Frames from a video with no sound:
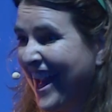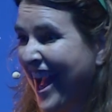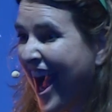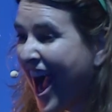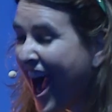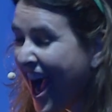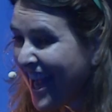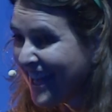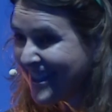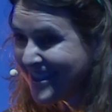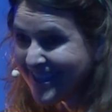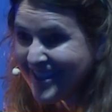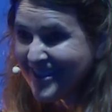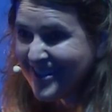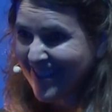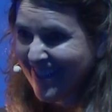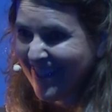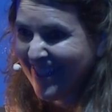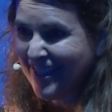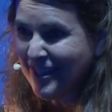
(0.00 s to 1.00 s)
I dare
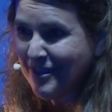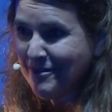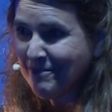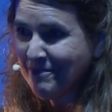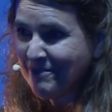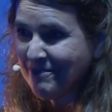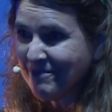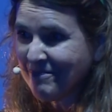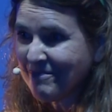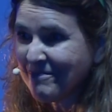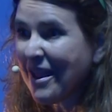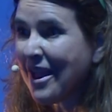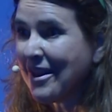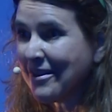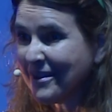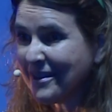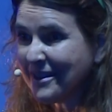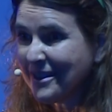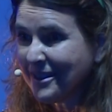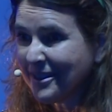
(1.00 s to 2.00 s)
say, I
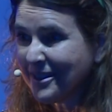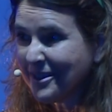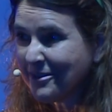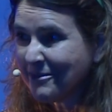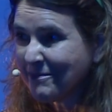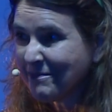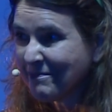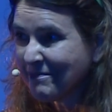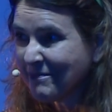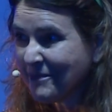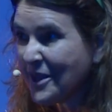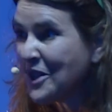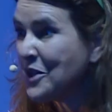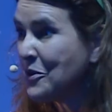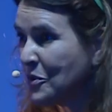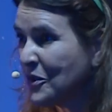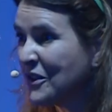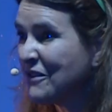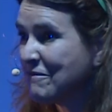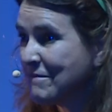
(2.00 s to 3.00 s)
think he
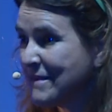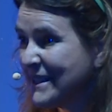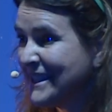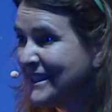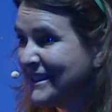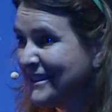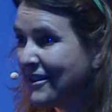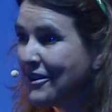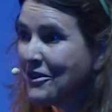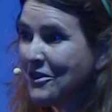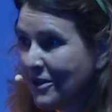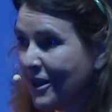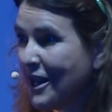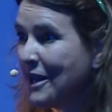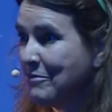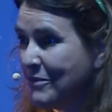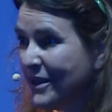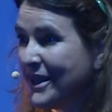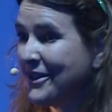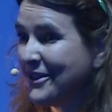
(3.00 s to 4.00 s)
would have been the
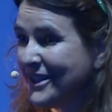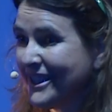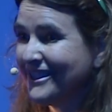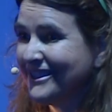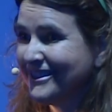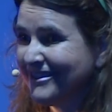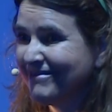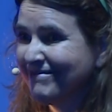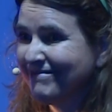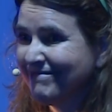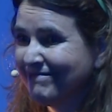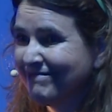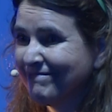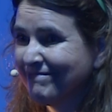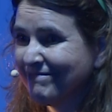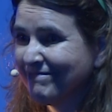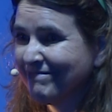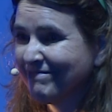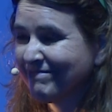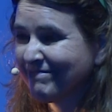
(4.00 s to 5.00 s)
librarian.
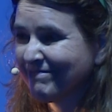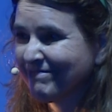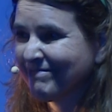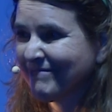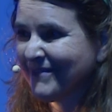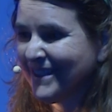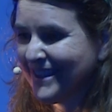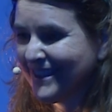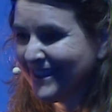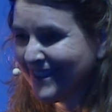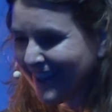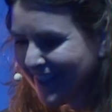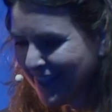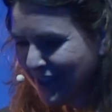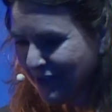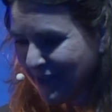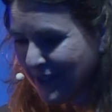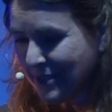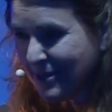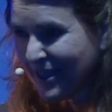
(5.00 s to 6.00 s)
Thank
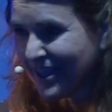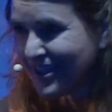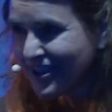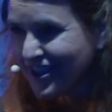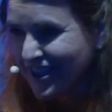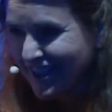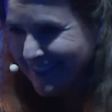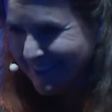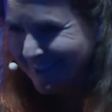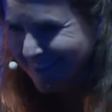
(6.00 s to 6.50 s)
you very much.